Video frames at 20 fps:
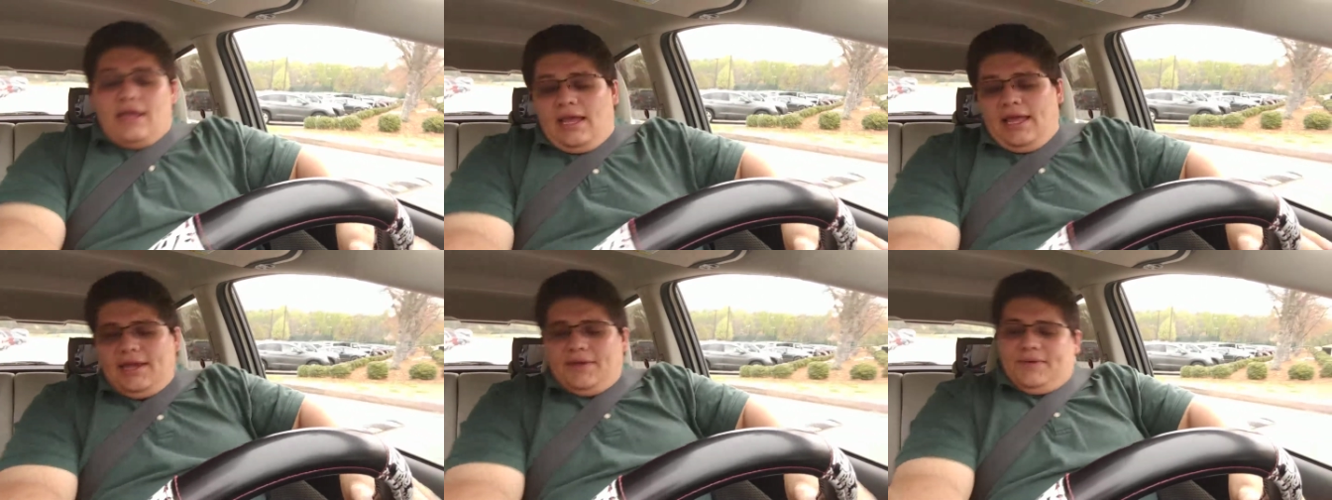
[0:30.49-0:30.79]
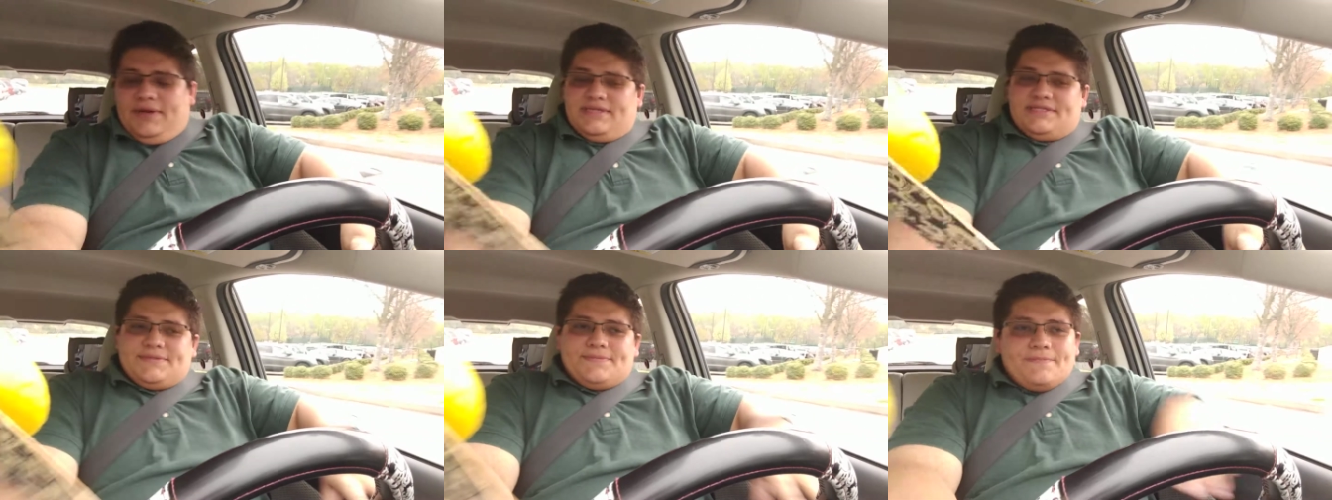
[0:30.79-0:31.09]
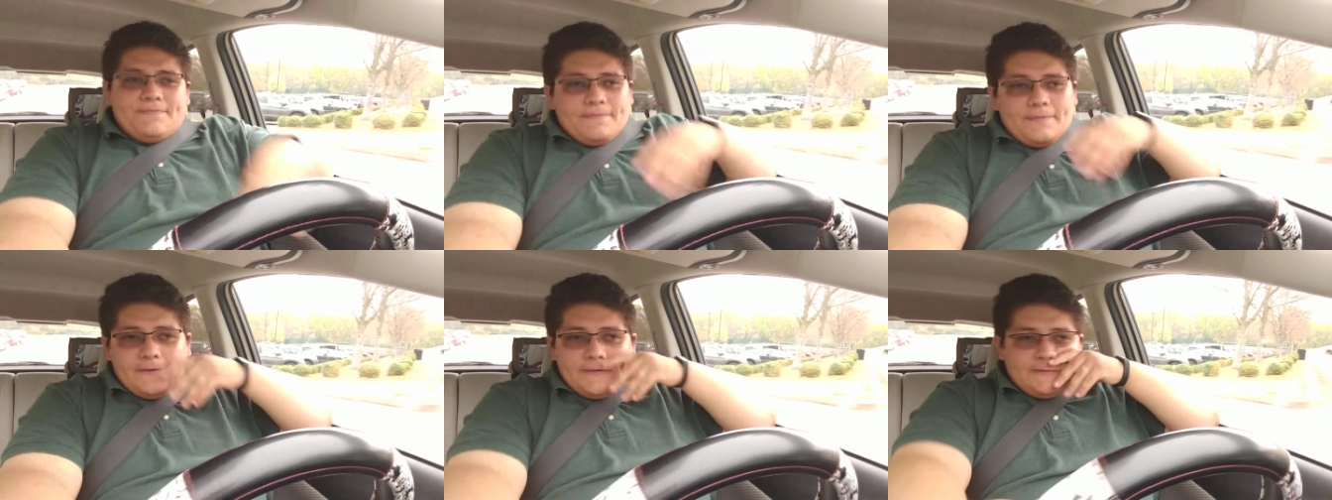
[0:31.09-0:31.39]
Anyways,
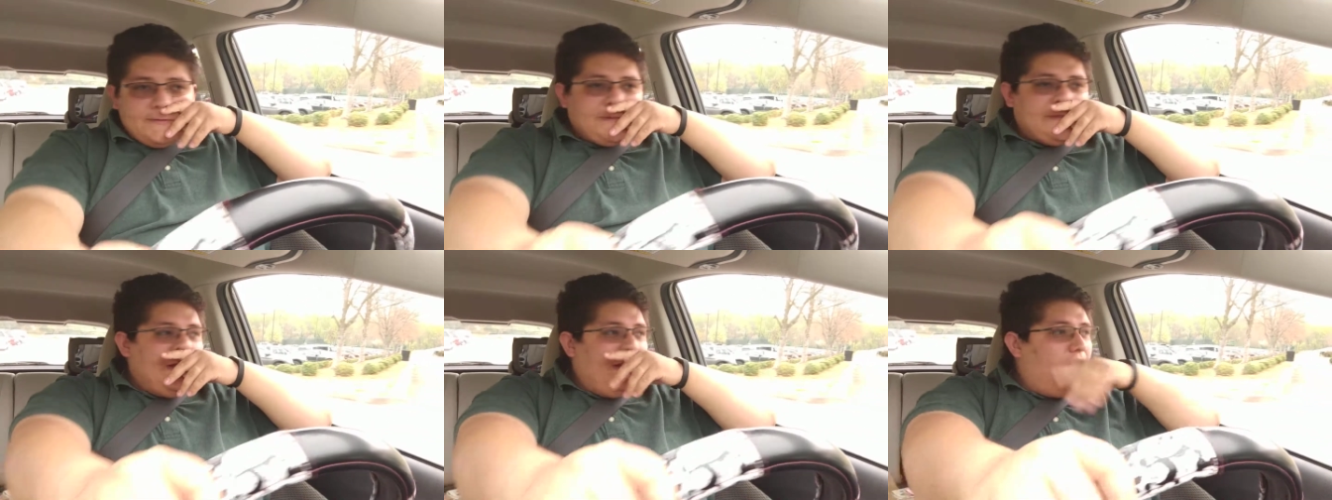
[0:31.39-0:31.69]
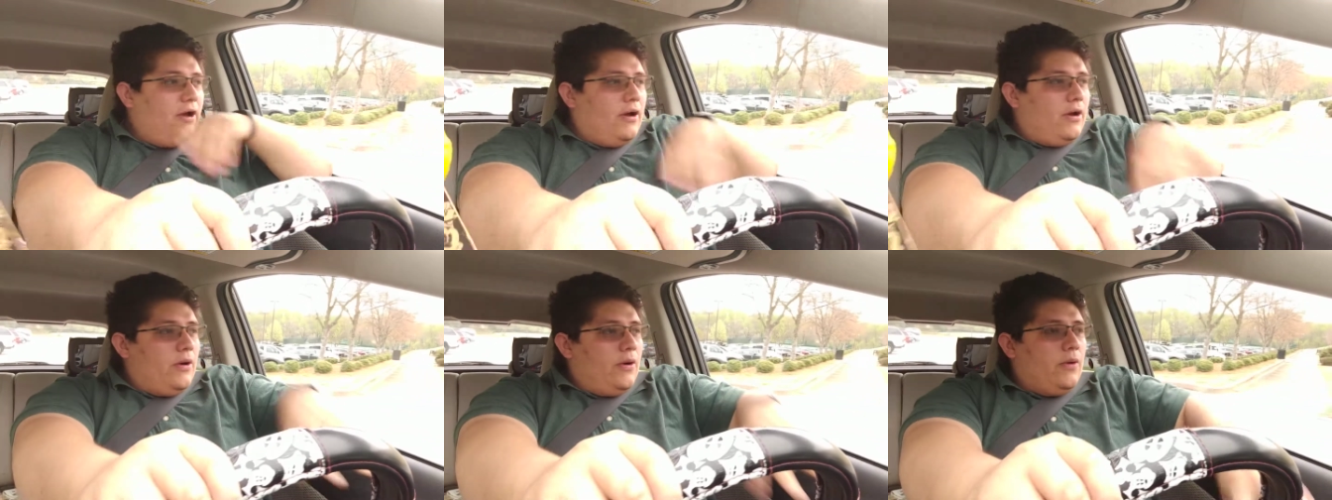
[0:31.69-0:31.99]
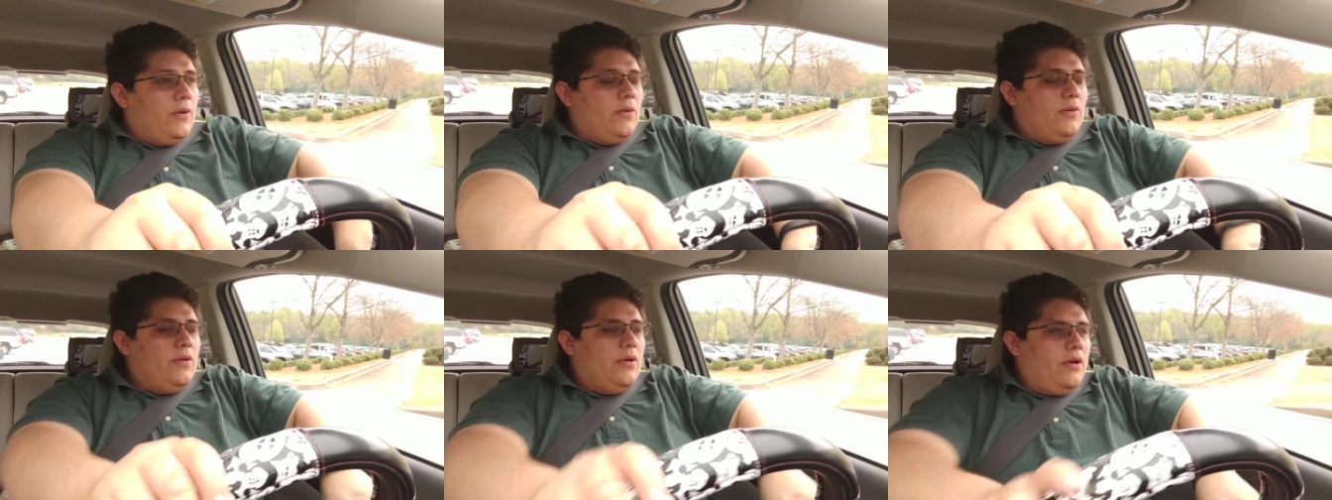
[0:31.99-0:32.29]

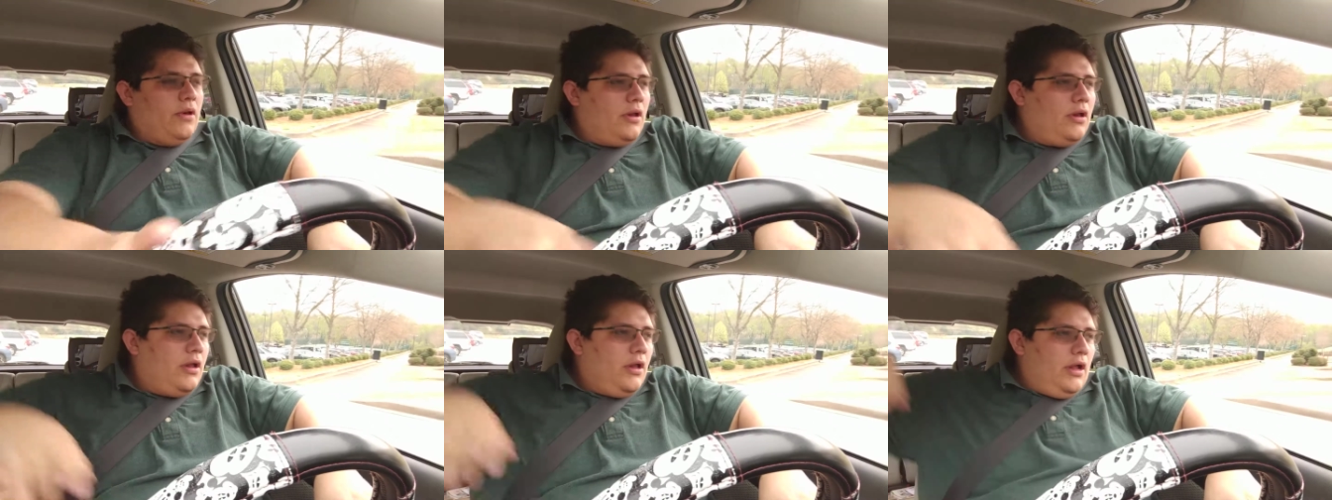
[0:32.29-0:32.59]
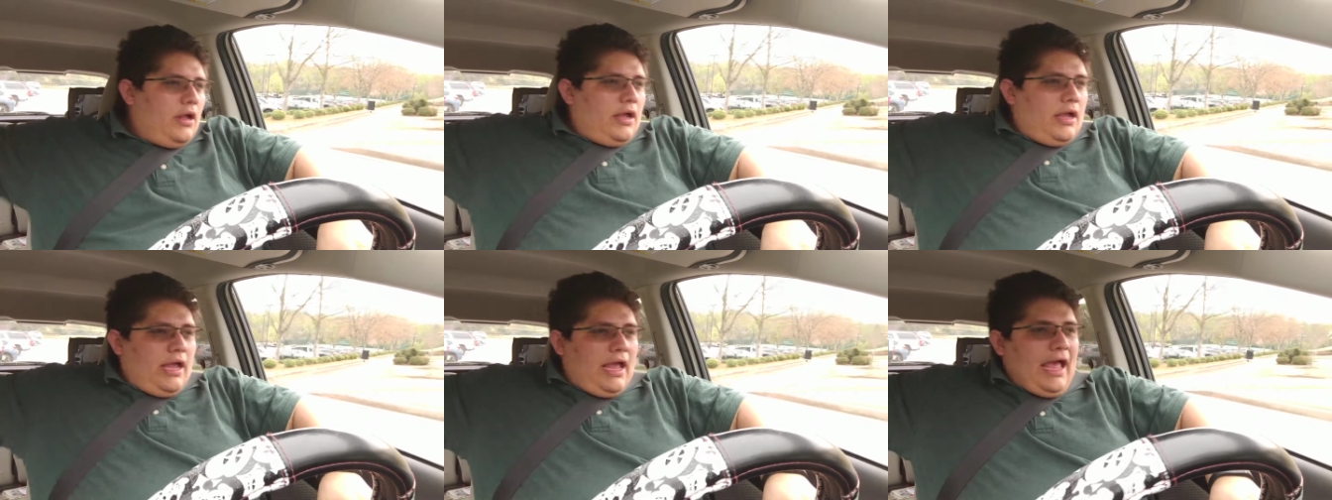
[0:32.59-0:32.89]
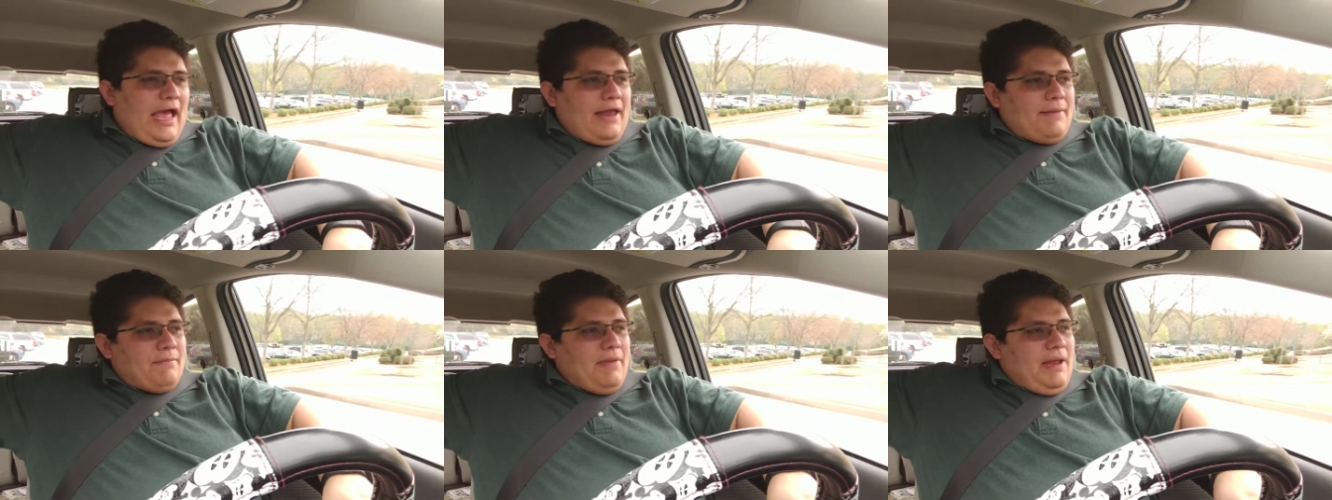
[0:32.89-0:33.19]
so
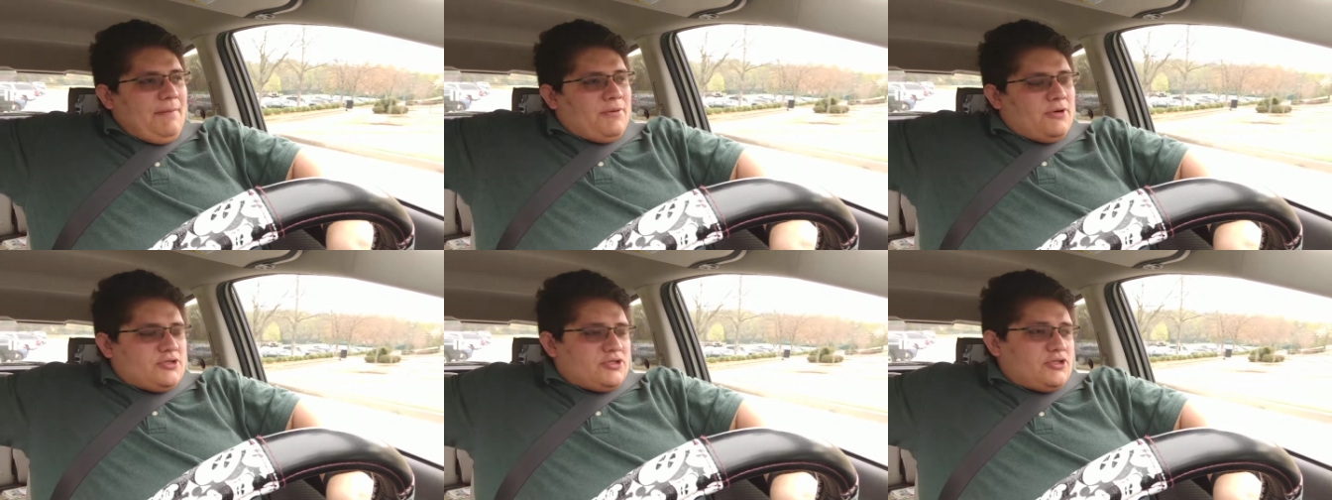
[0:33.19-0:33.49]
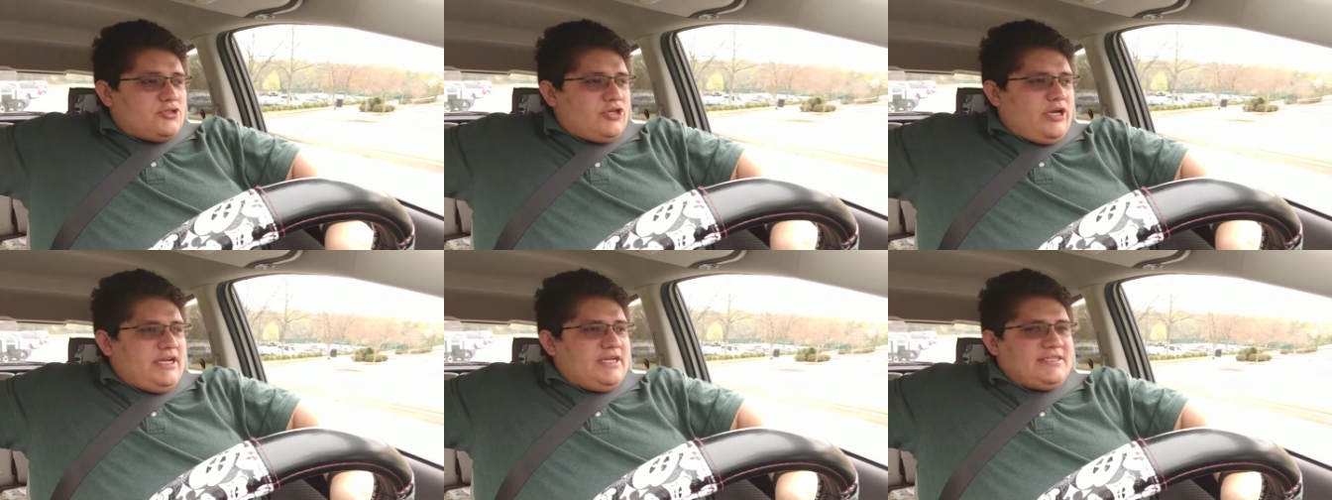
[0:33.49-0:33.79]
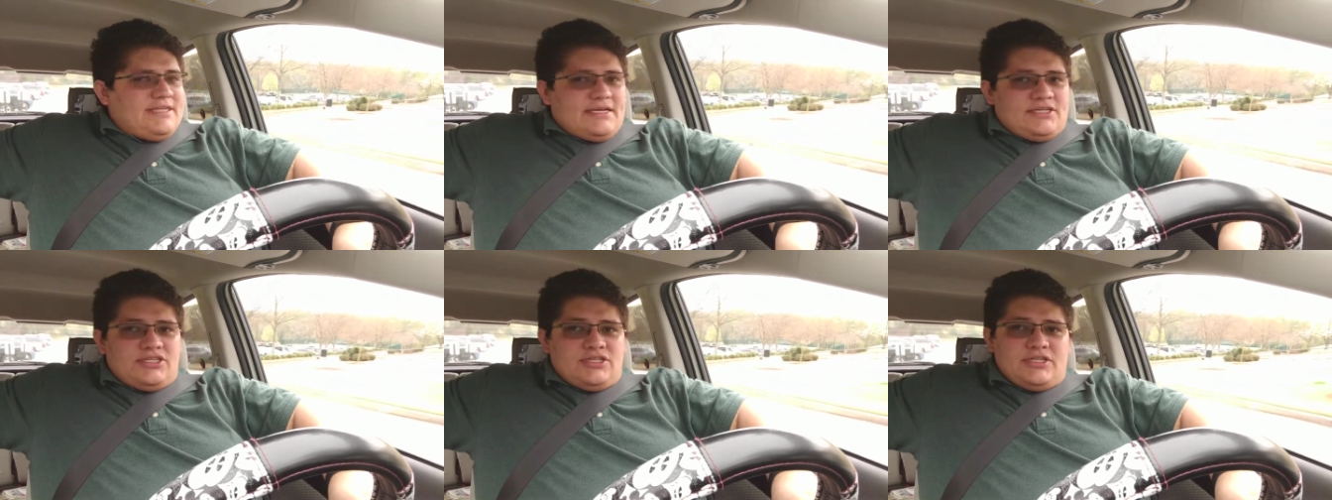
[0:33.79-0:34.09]
had my personal training
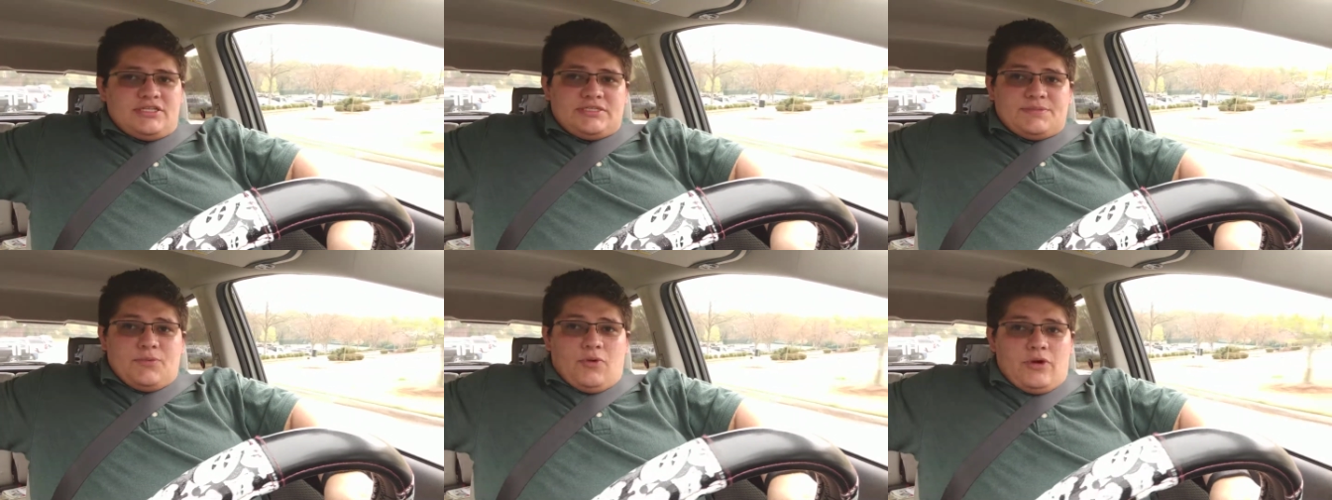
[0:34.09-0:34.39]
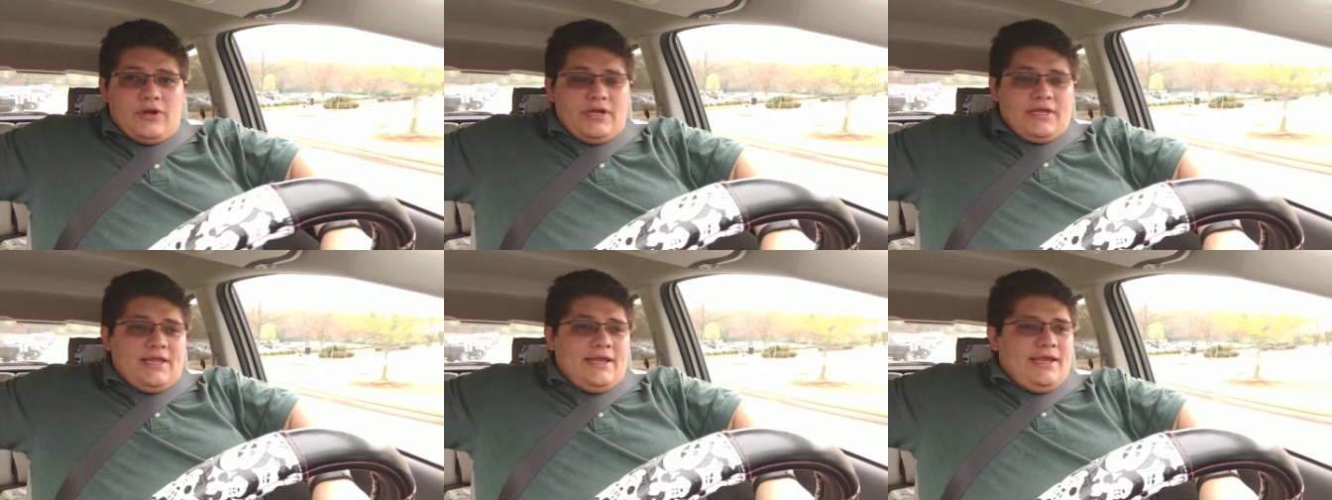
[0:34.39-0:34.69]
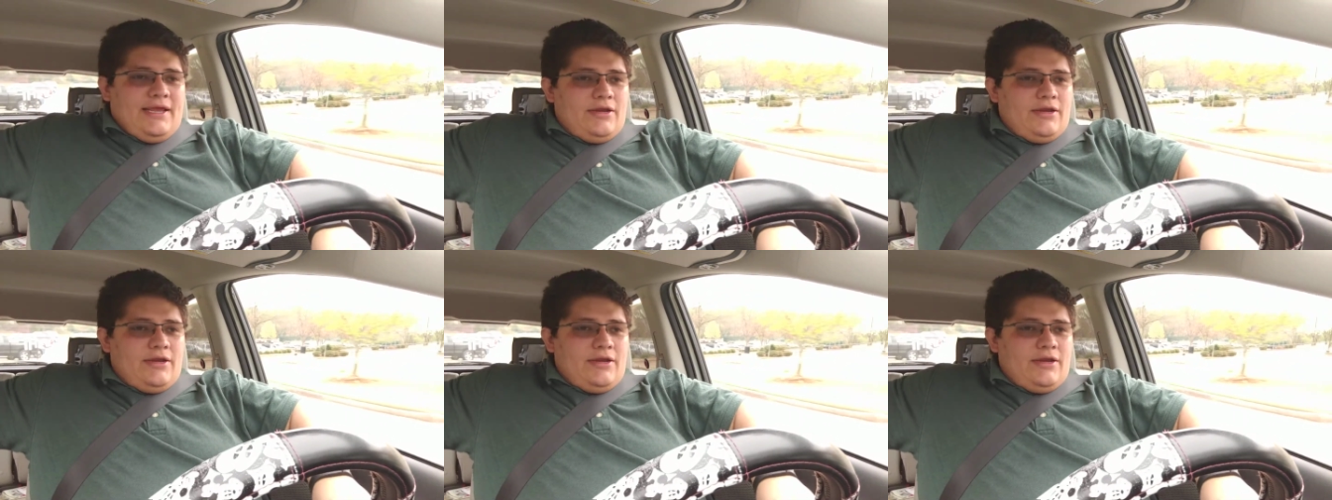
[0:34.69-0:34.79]
session this morning like